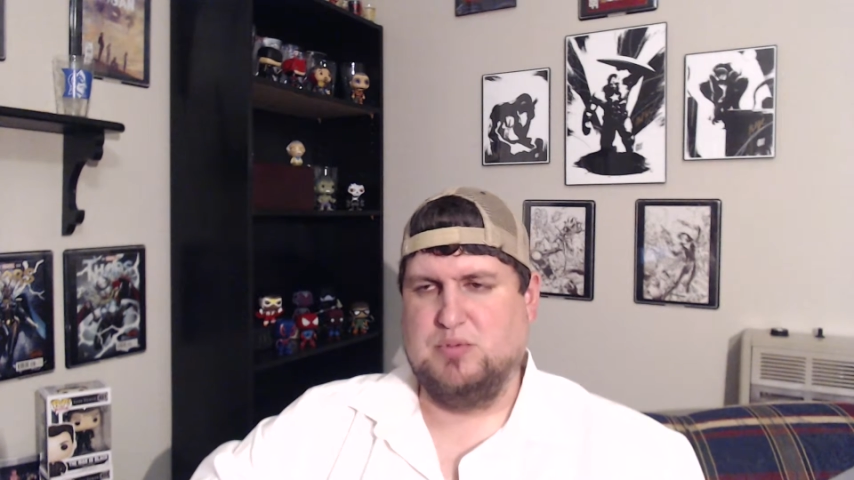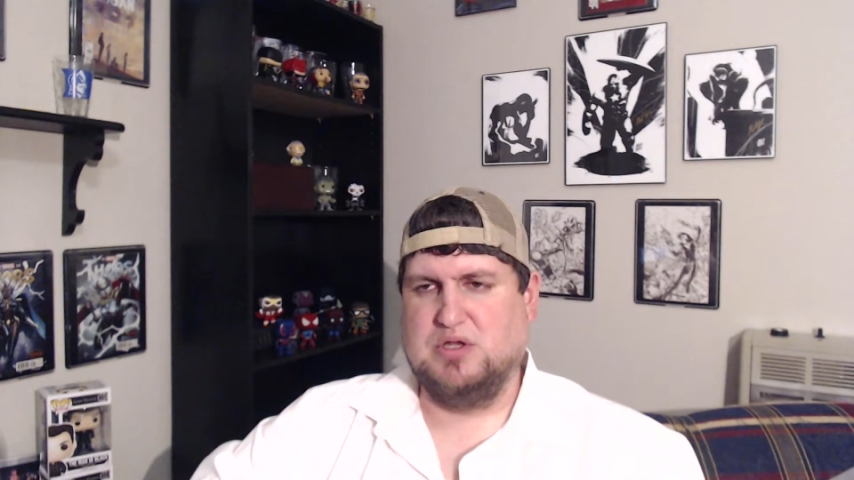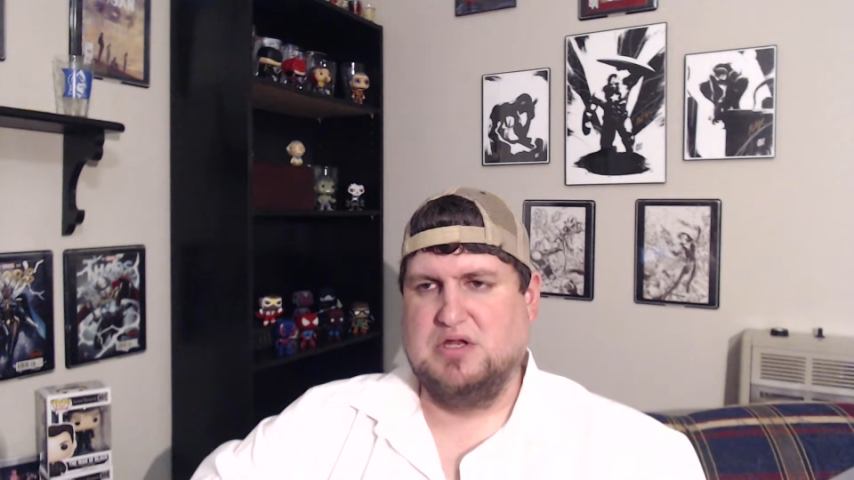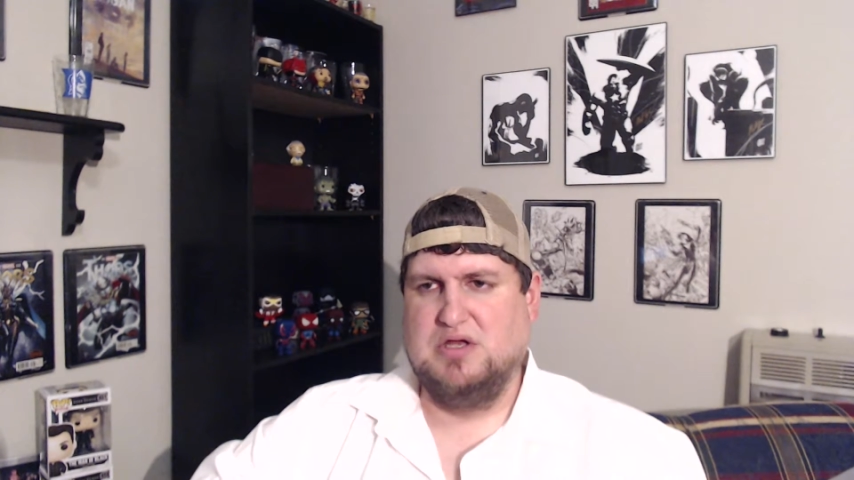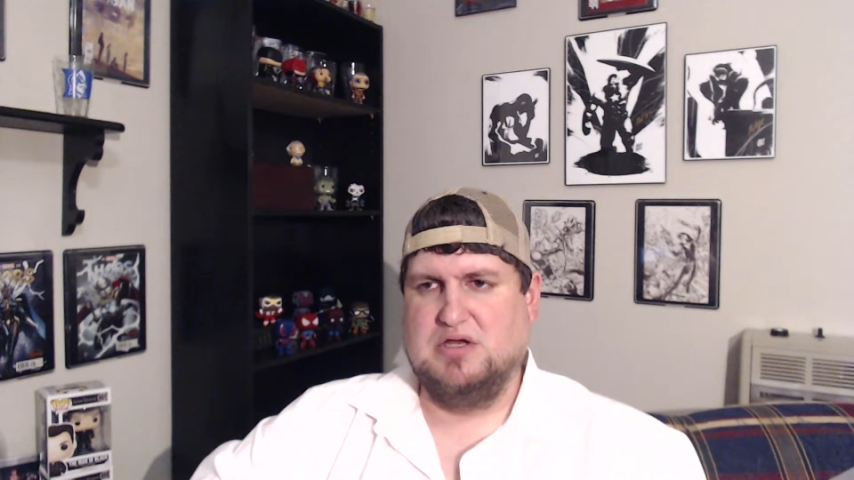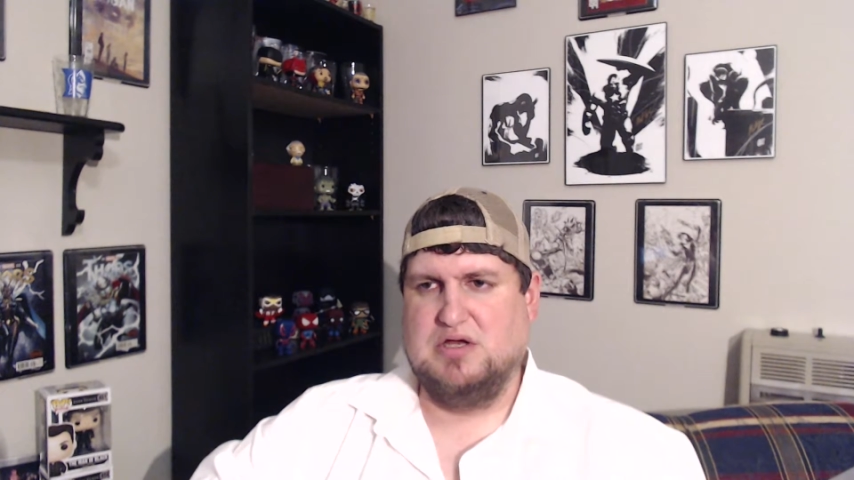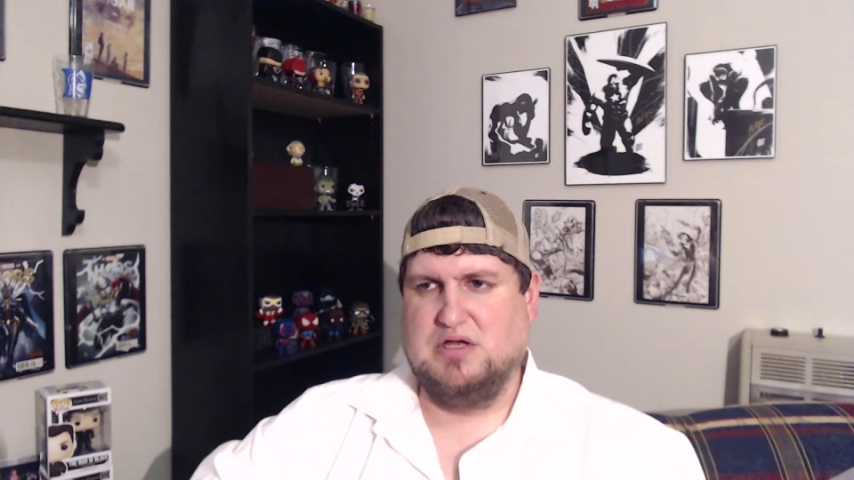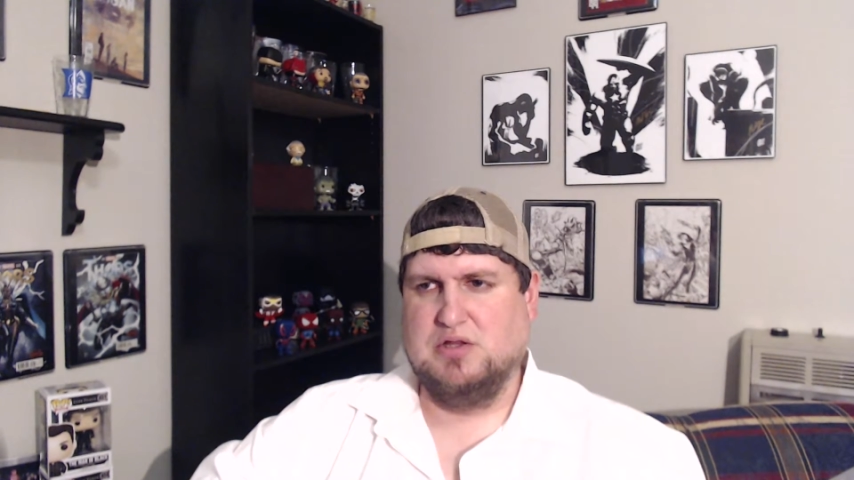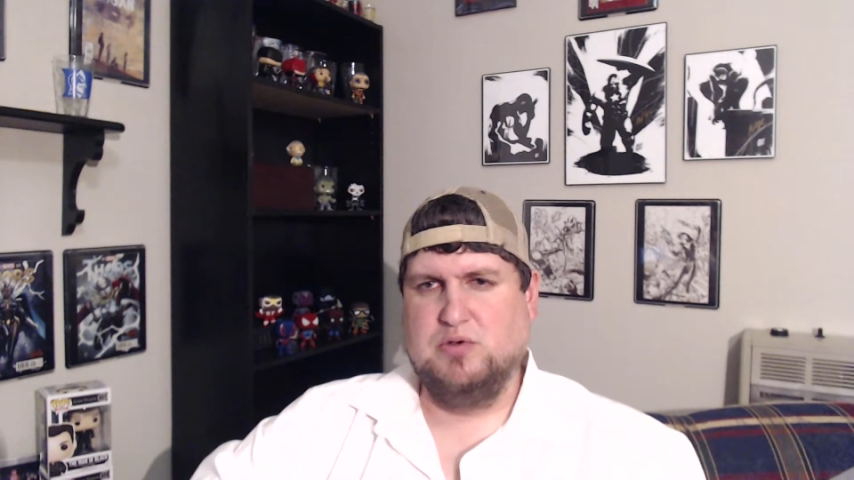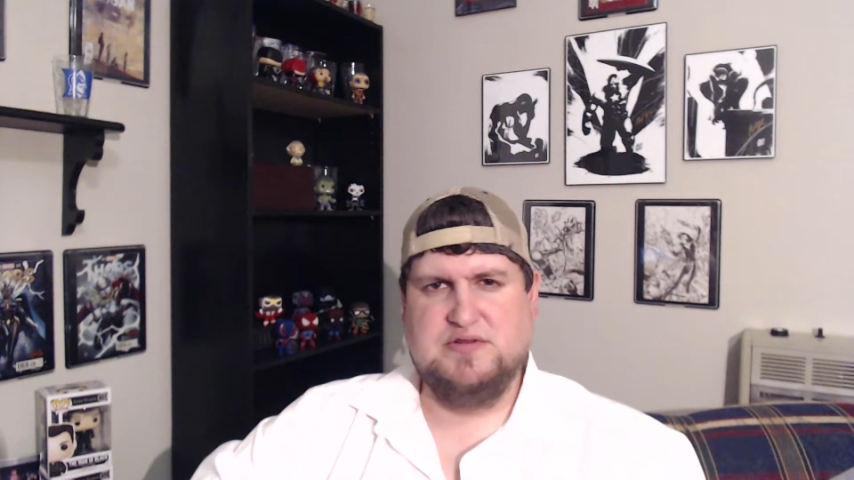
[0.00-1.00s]
But
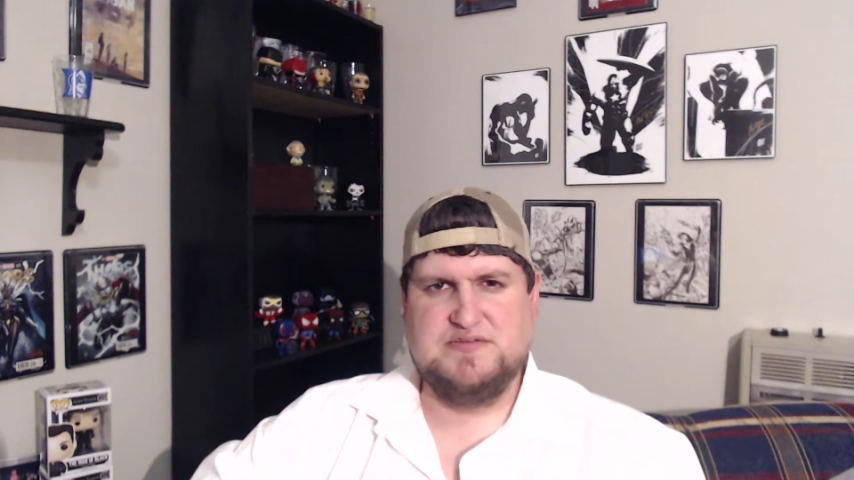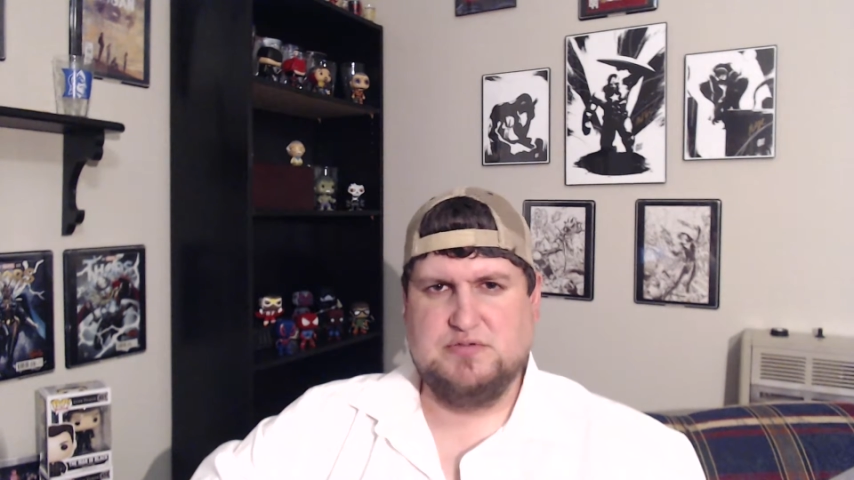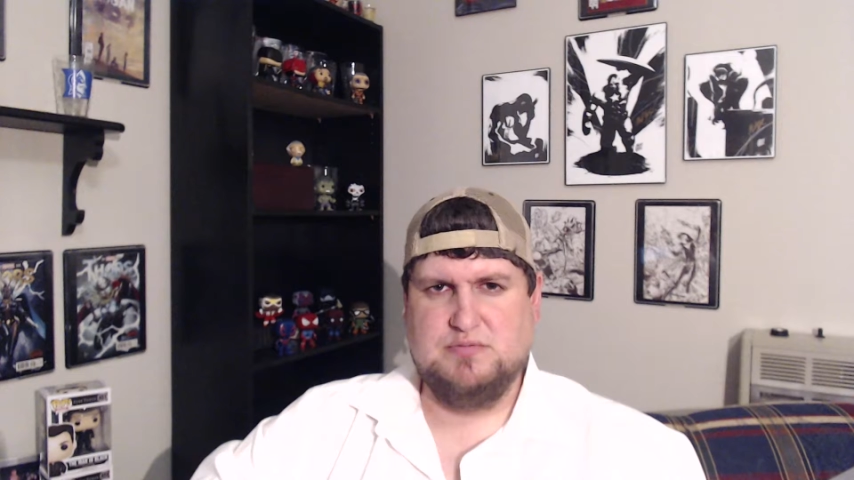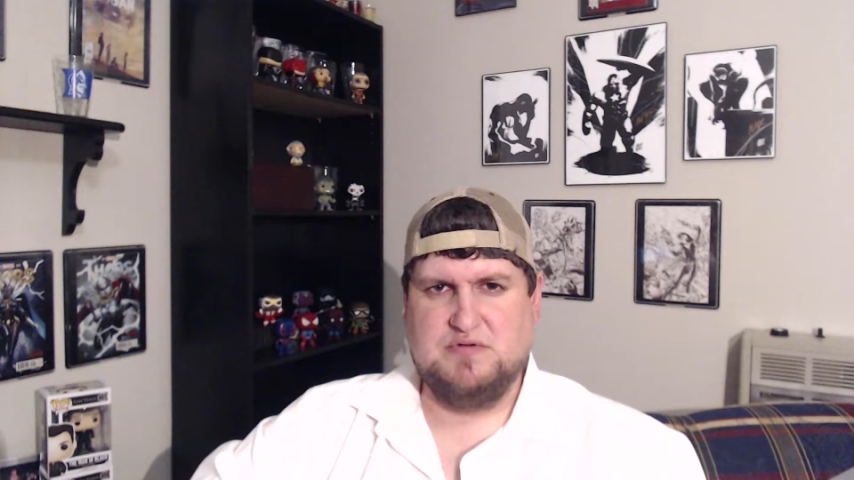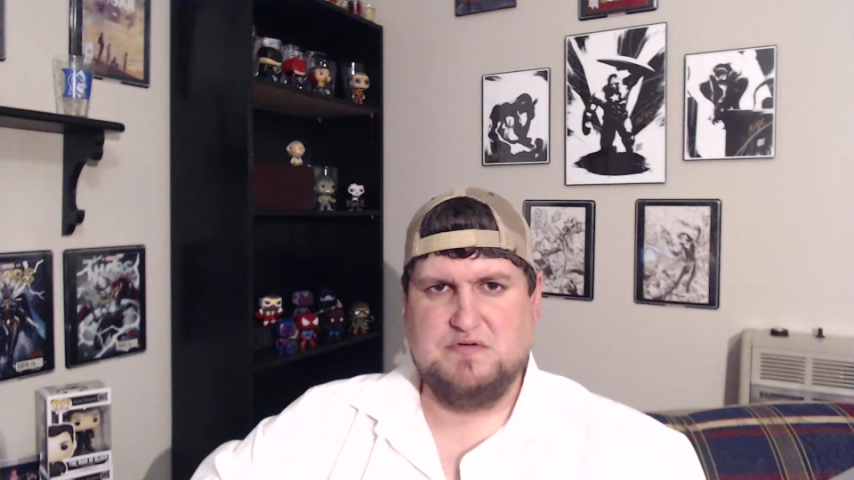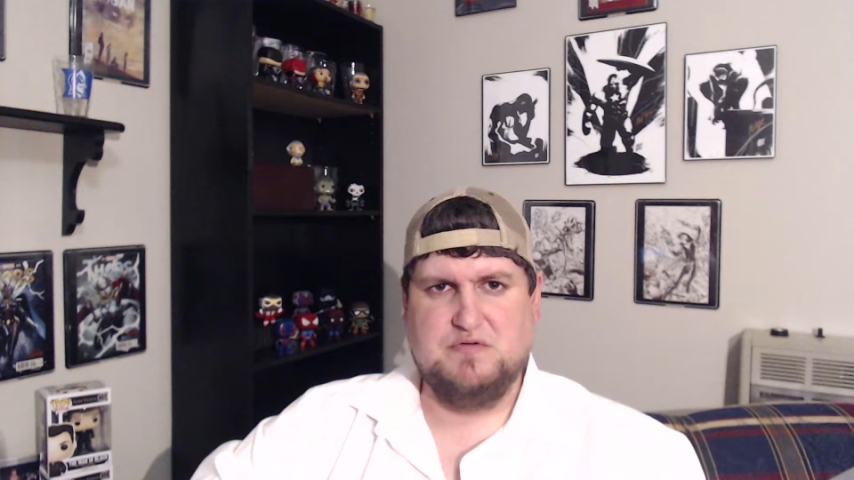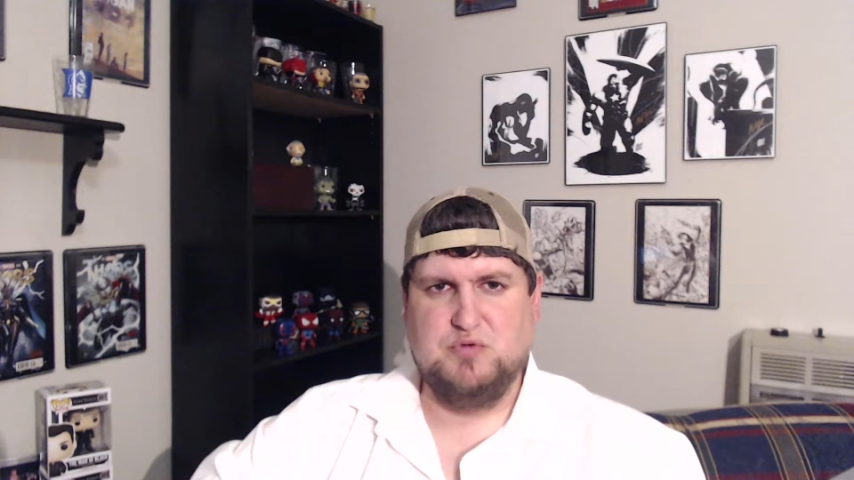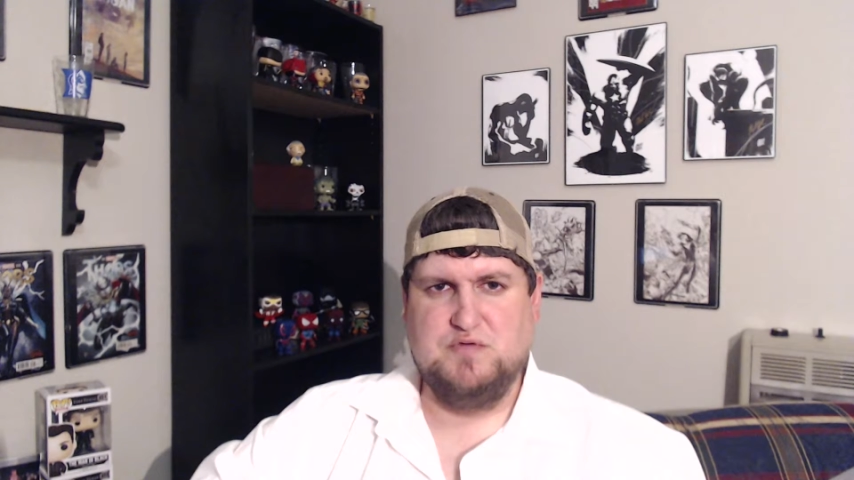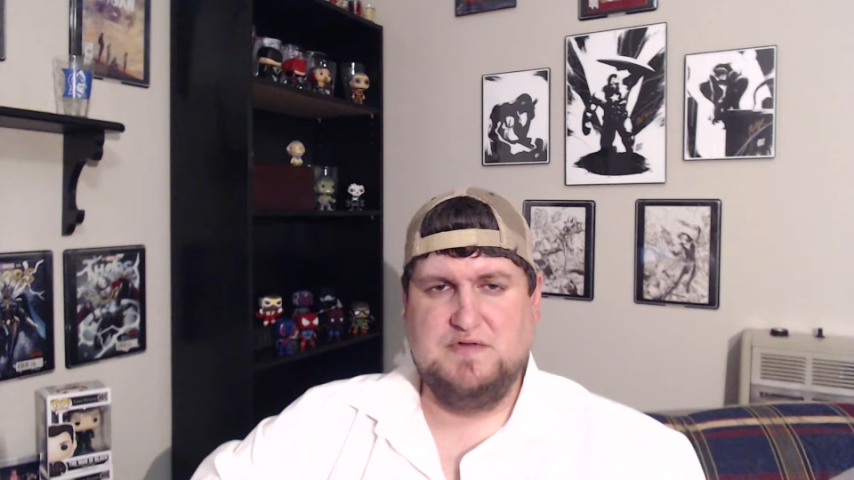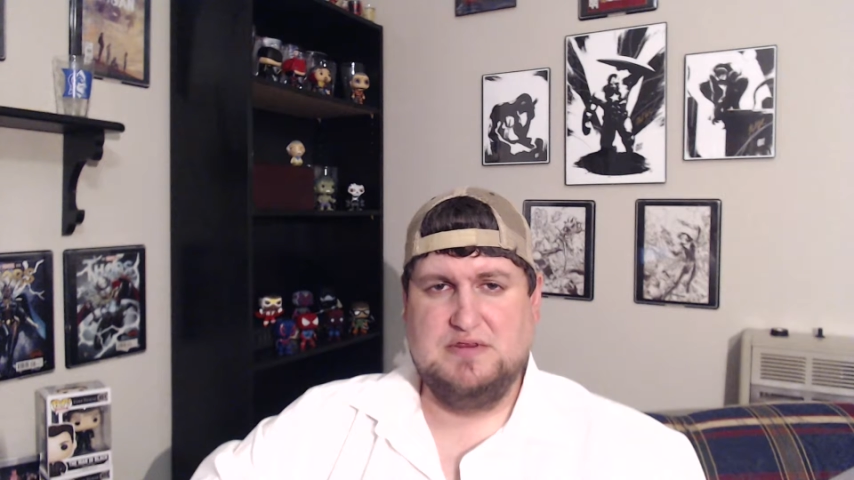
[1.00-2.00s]
Logan's still my favorite
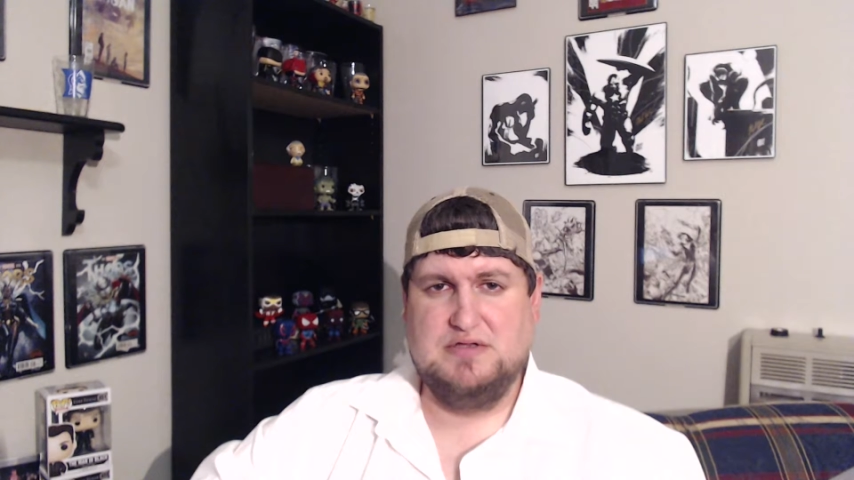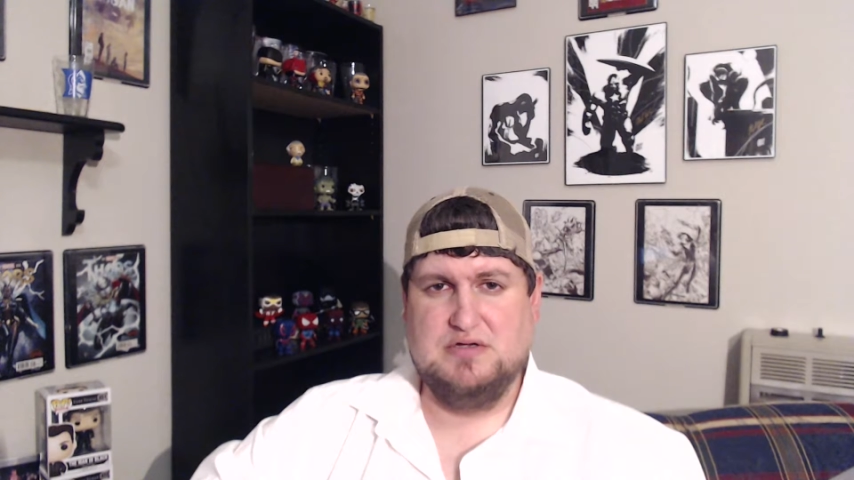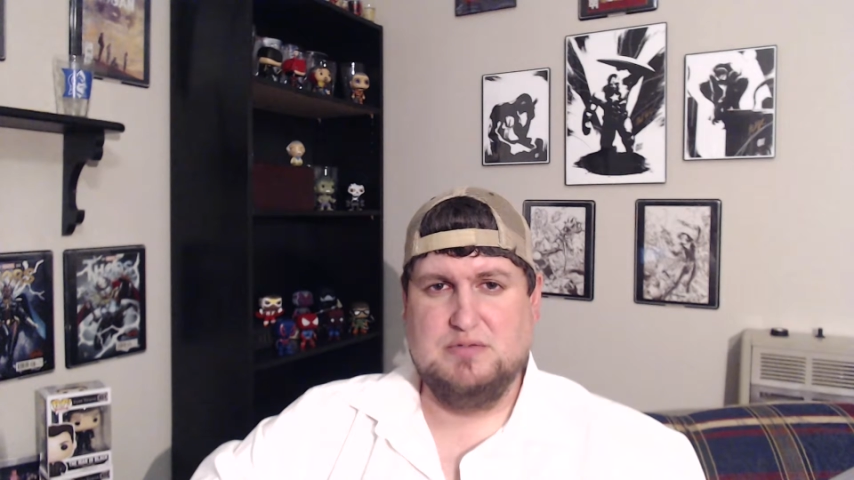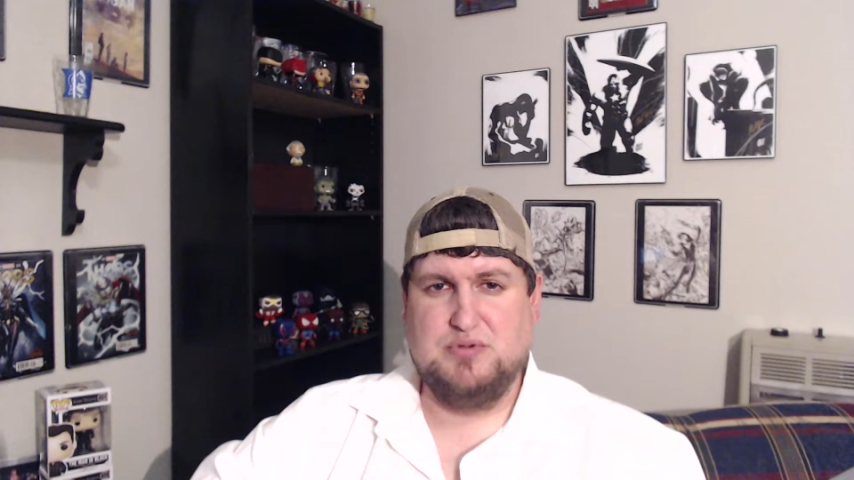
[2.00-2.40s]
movie of the year,